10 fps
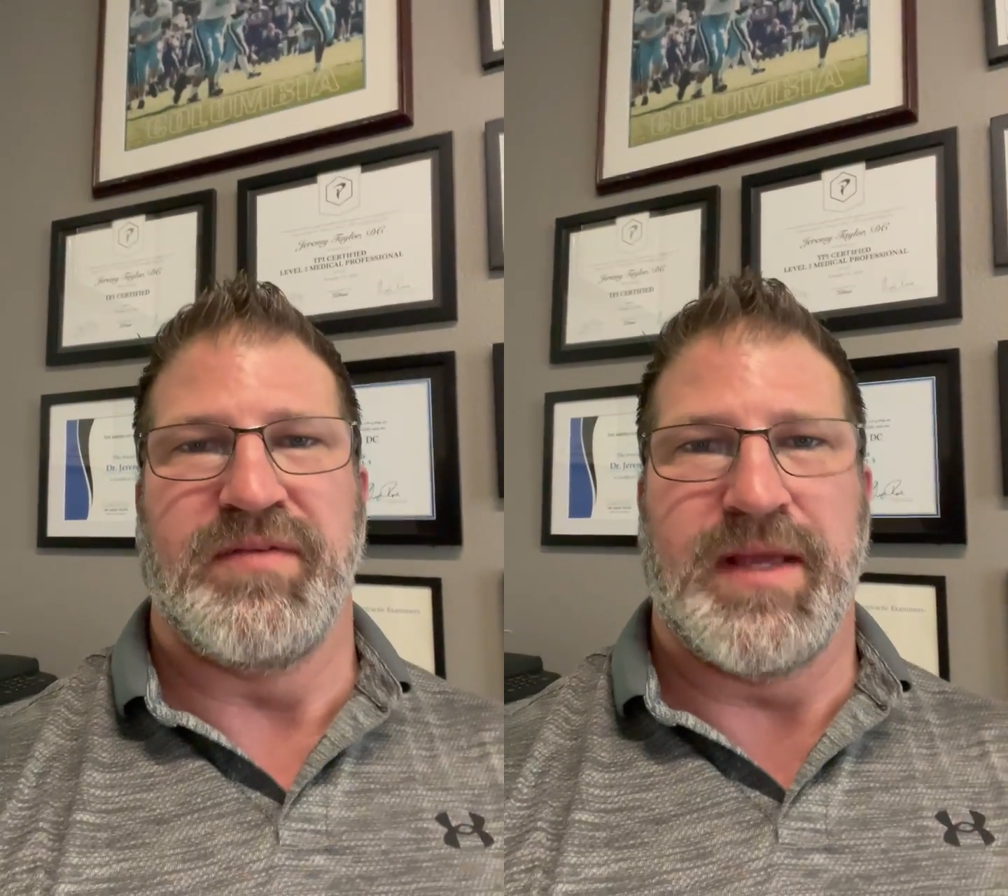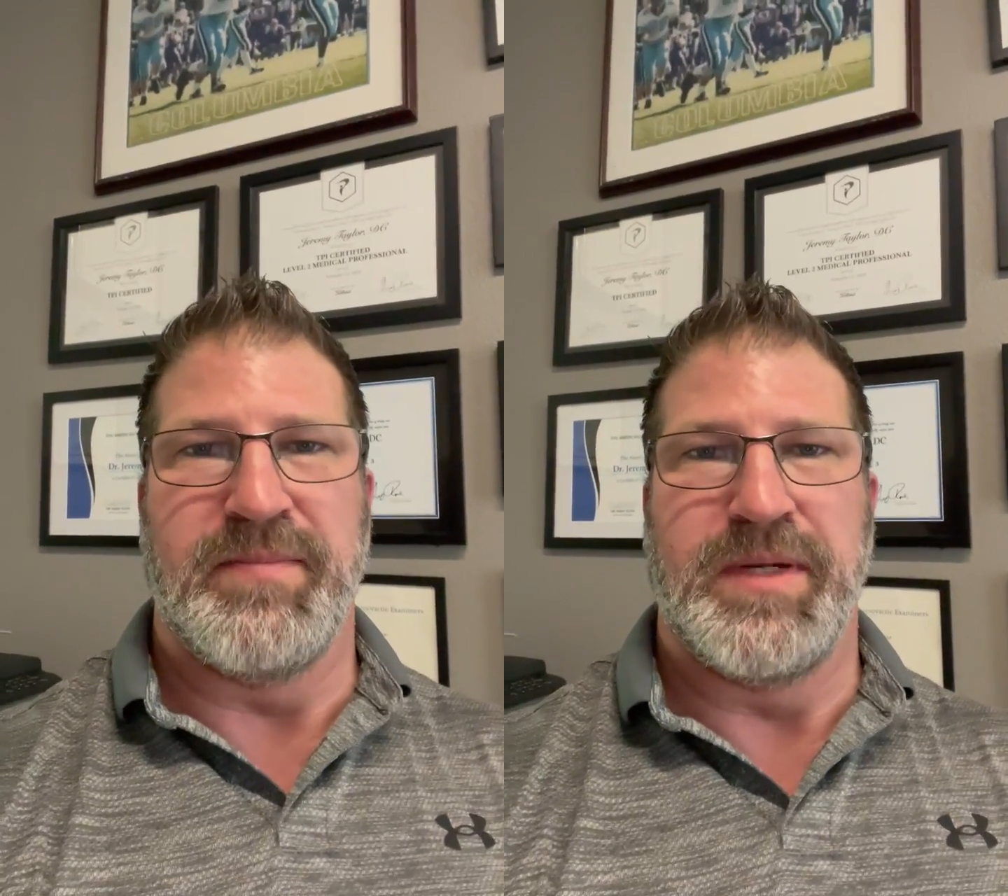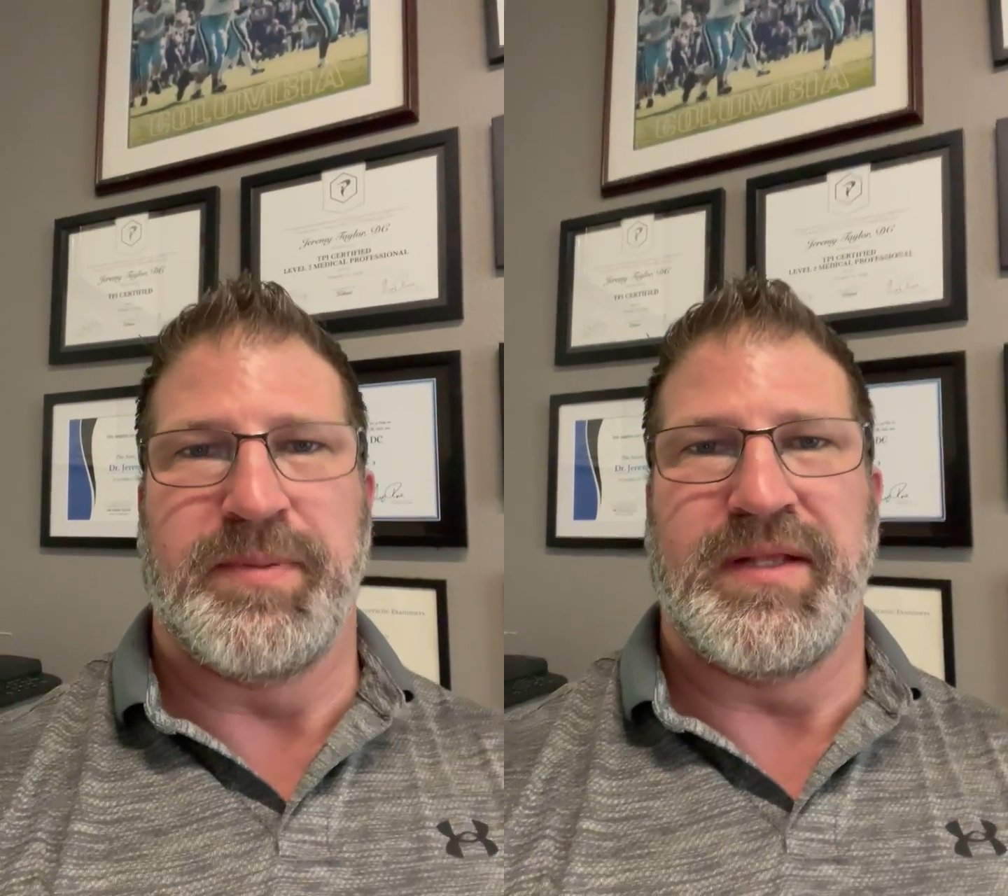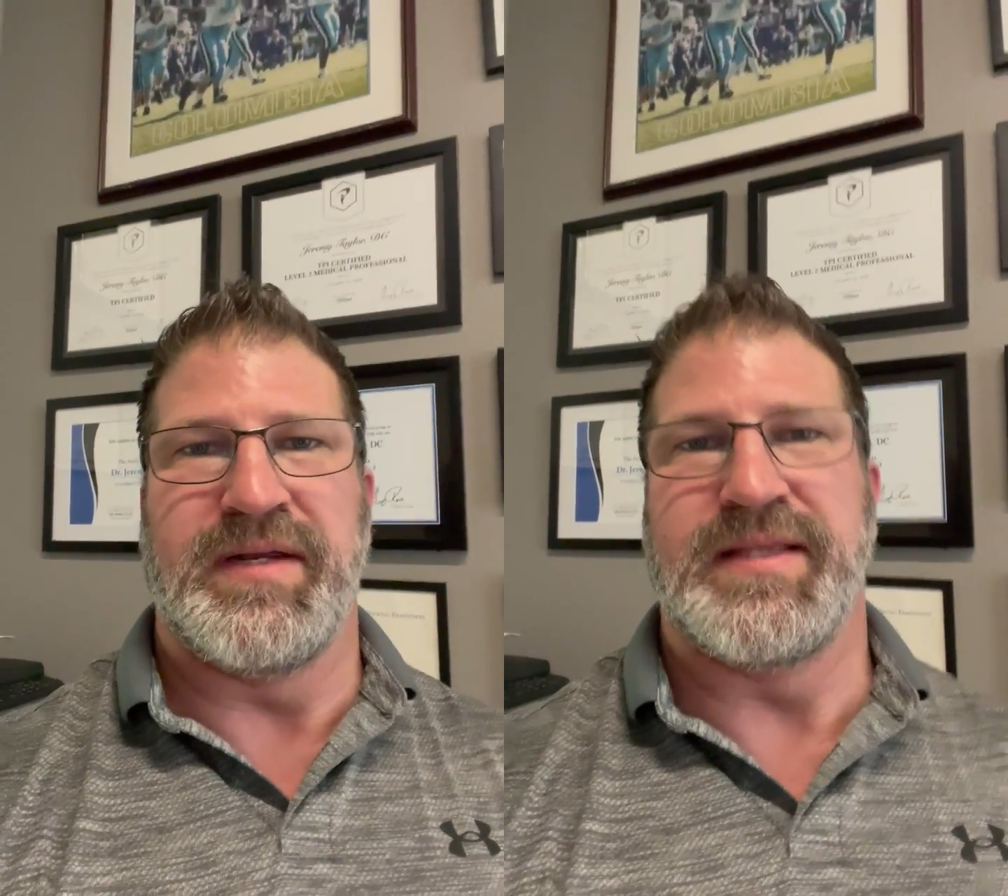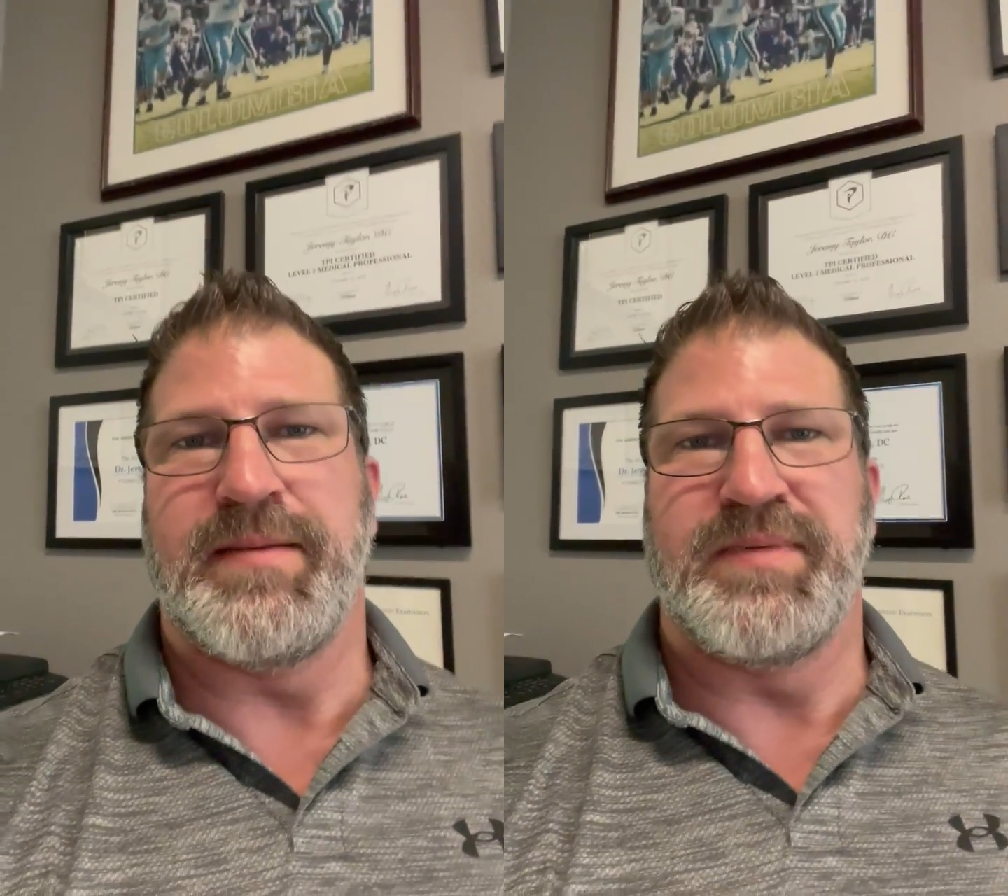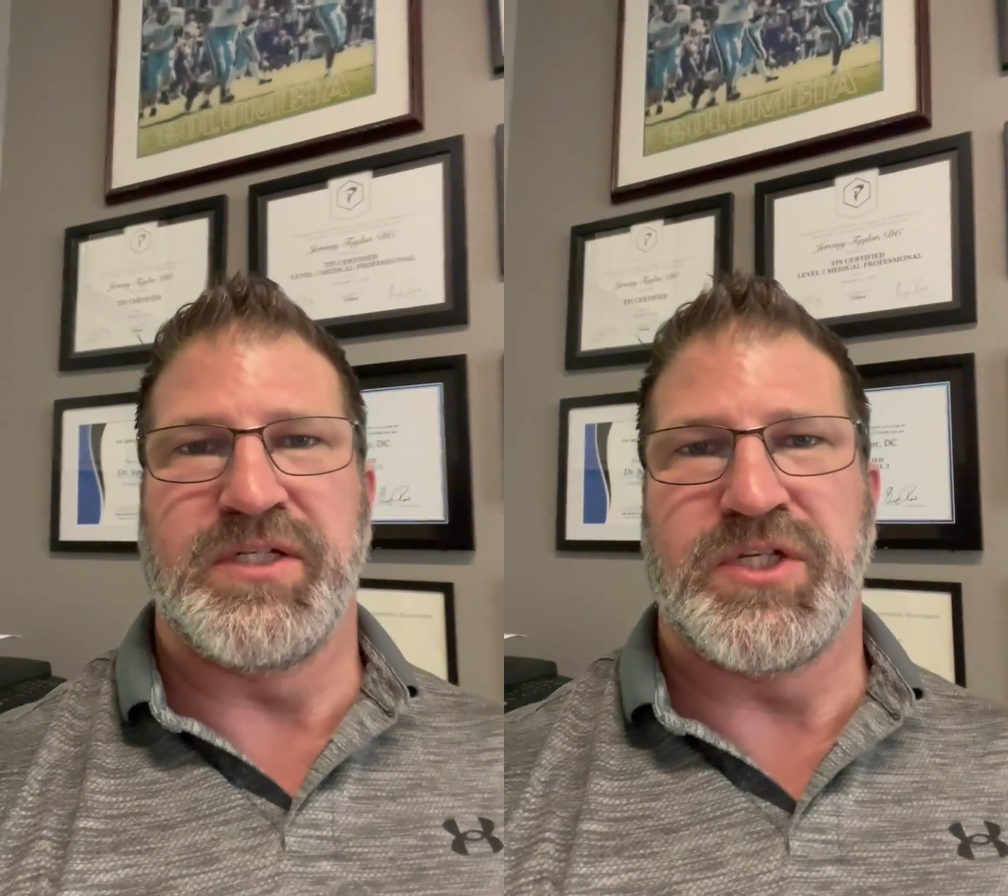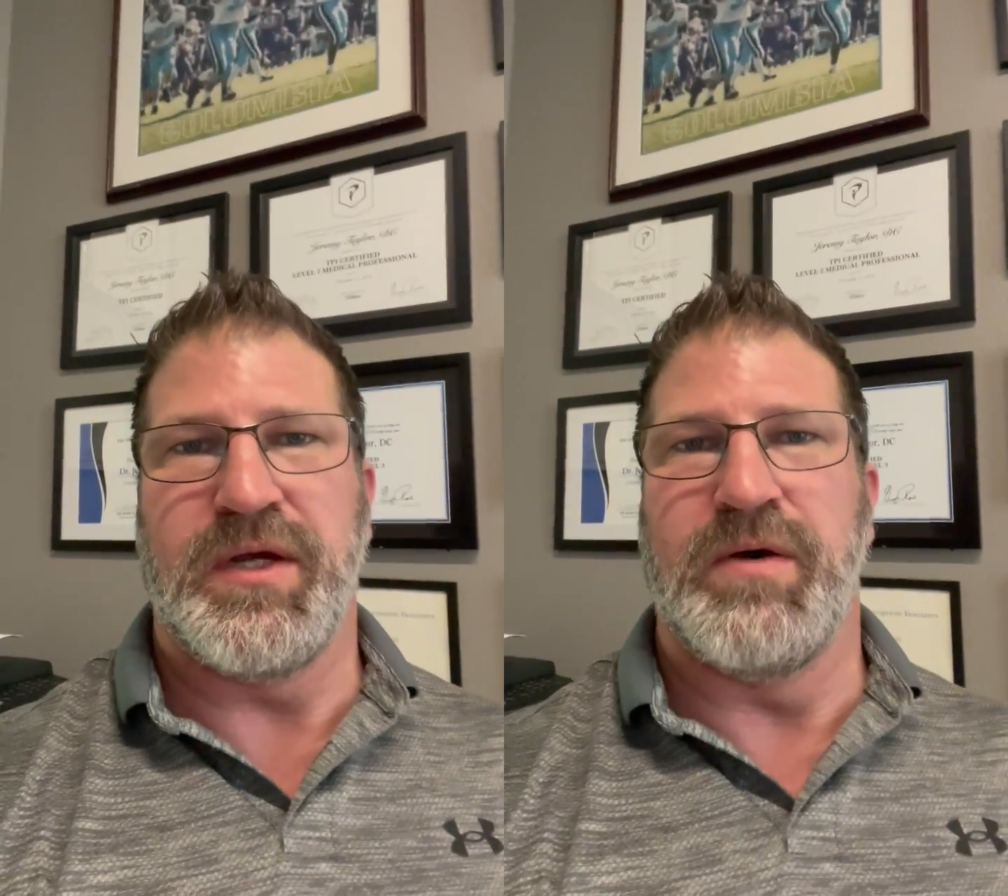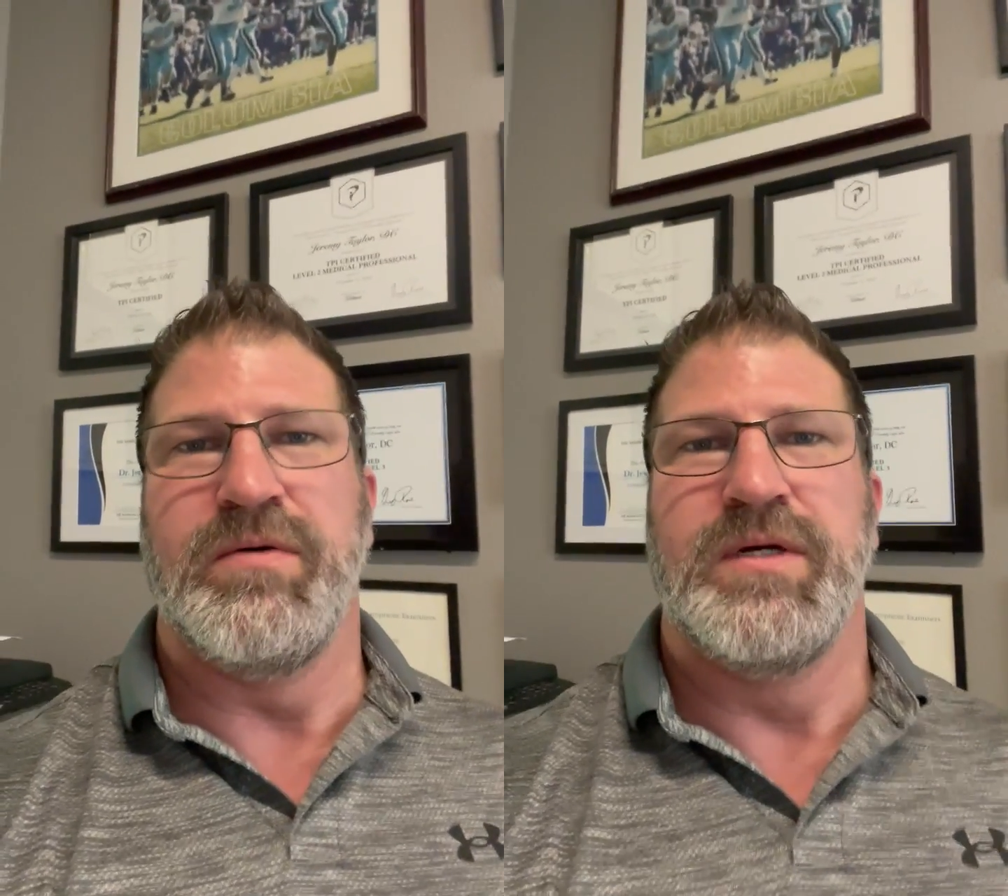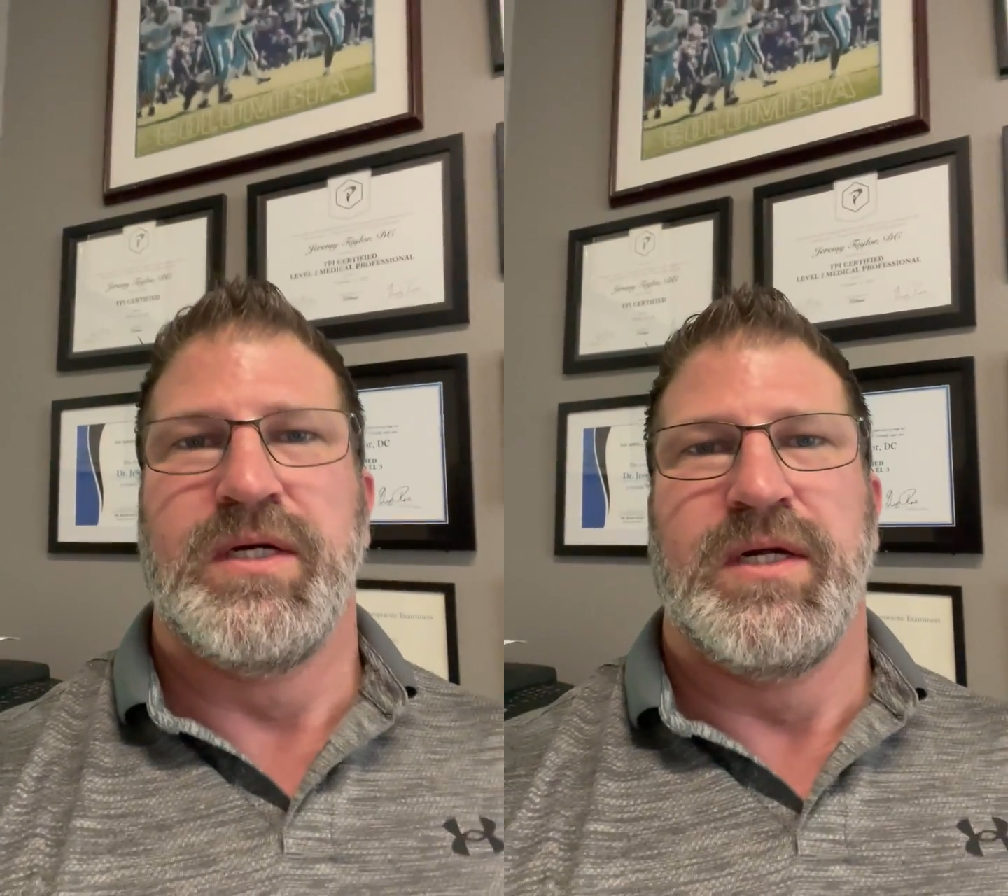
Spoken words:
that manipulating that big toe